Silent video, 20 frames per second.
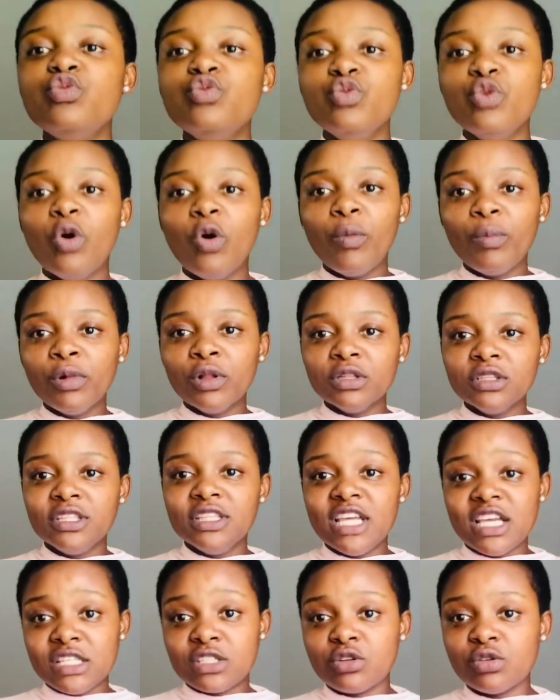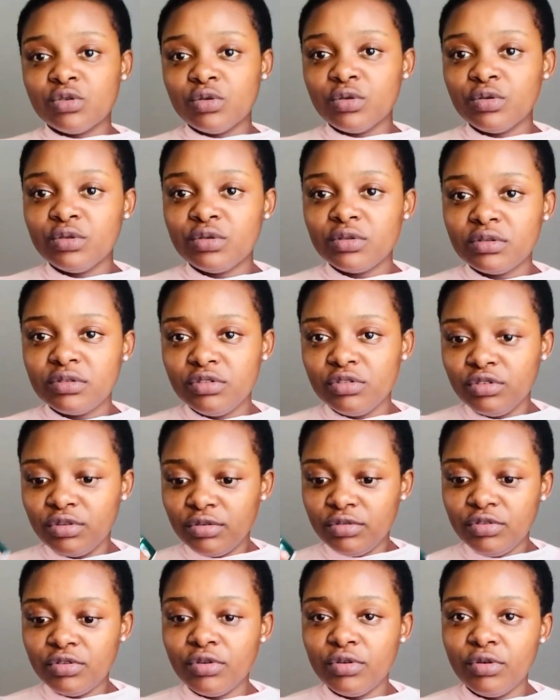normal nasal,
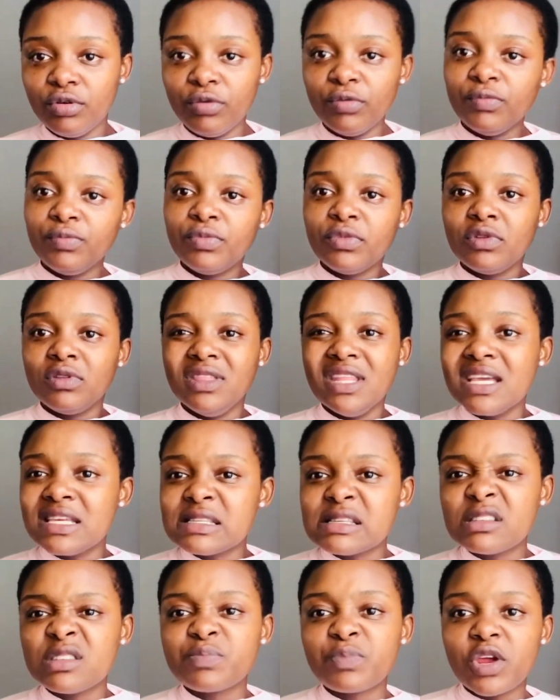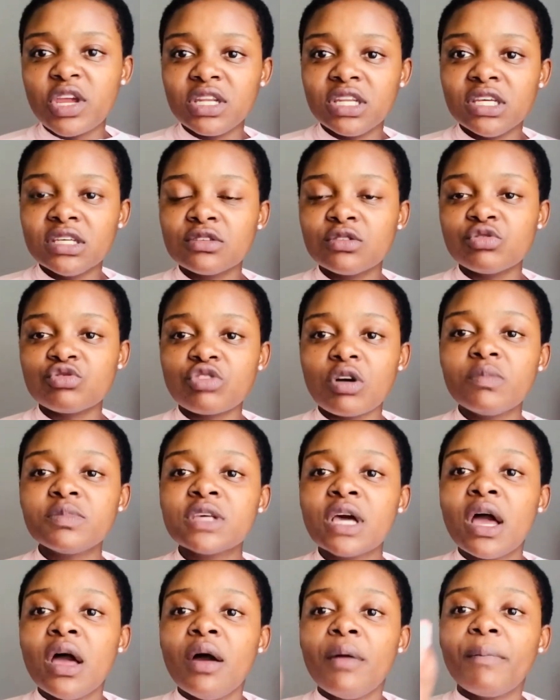your nasal spray, nasal drops,
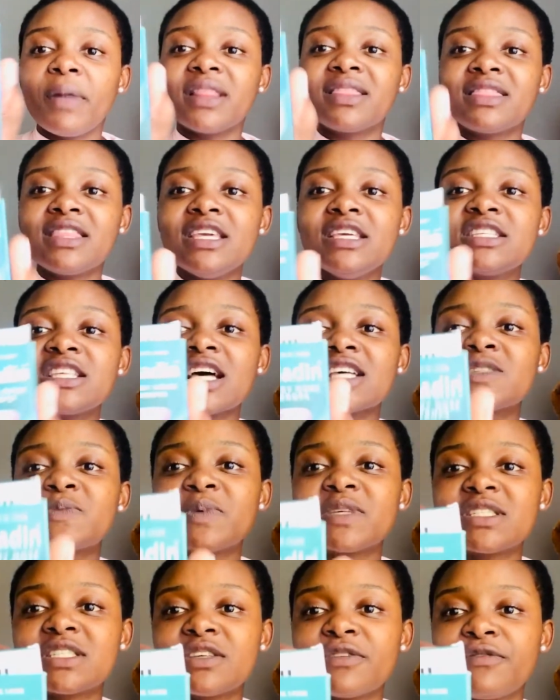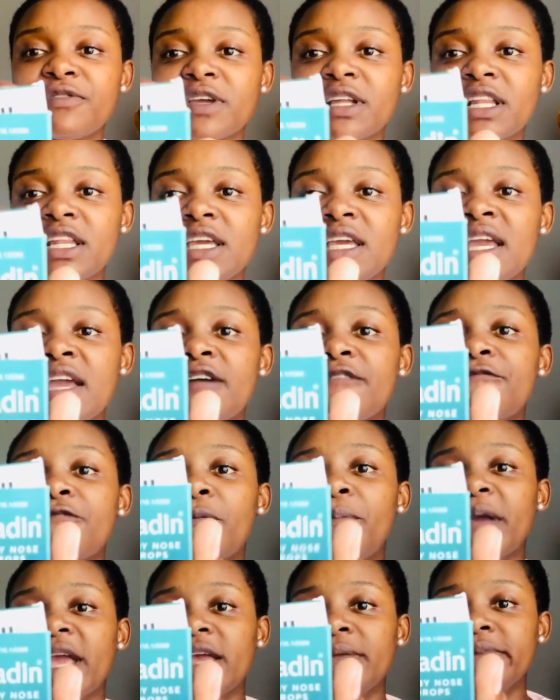but these are specifically for
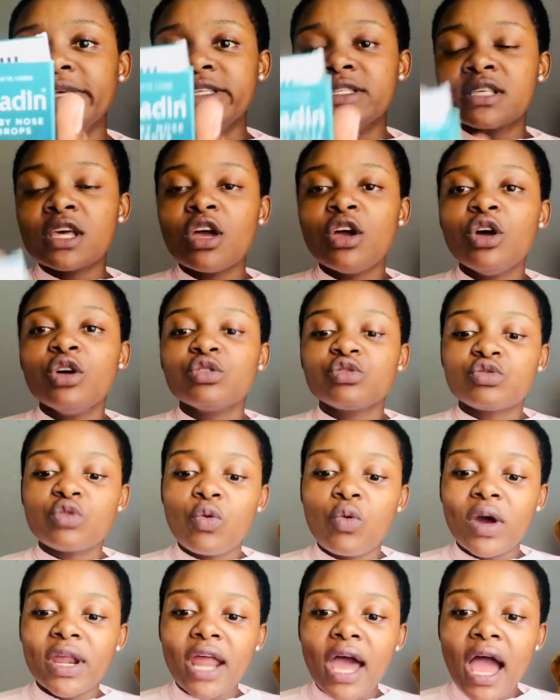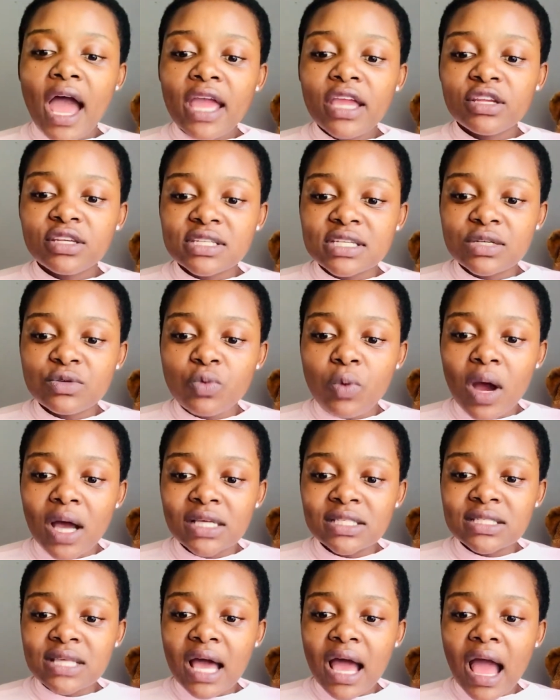babies. So what I did was
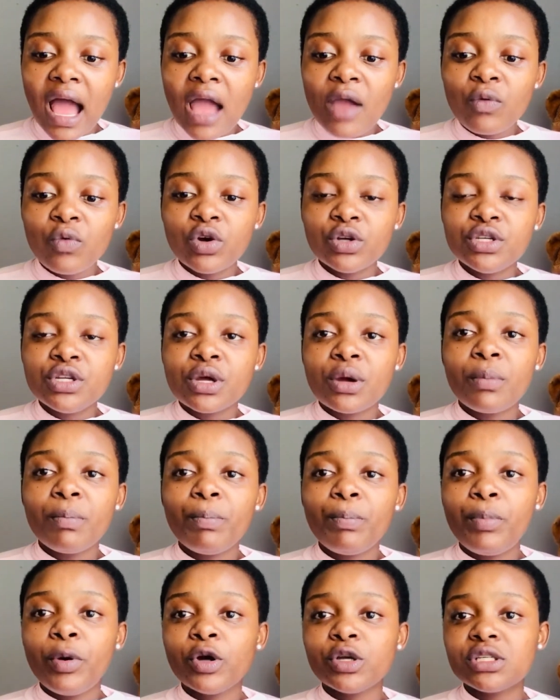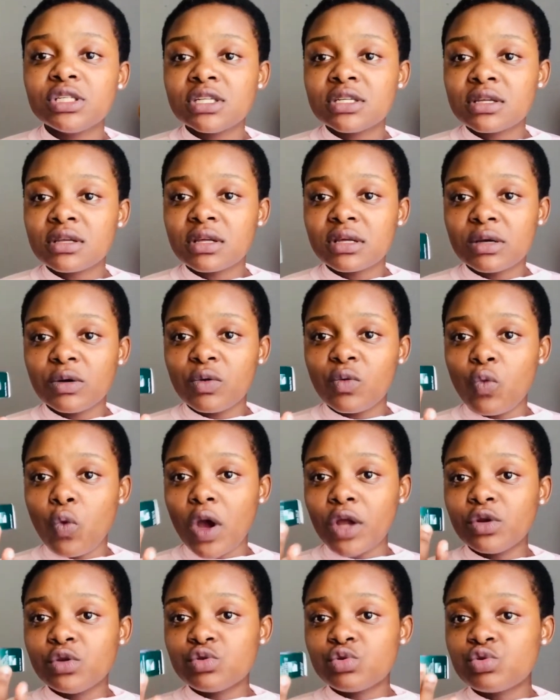I would put
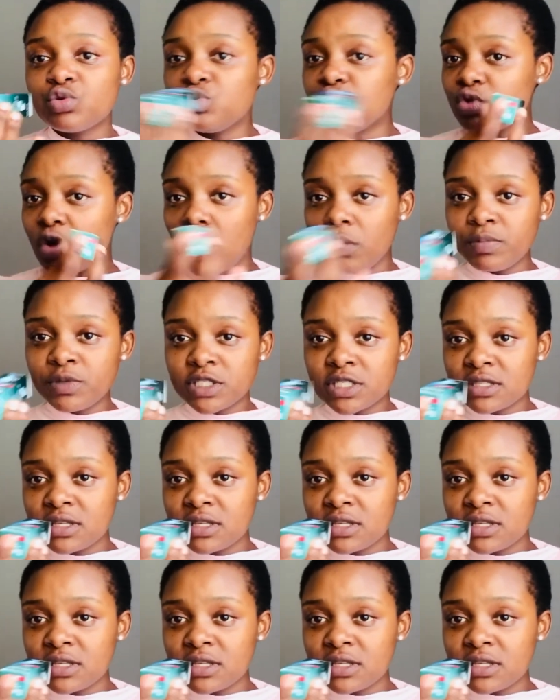1 or 2 drops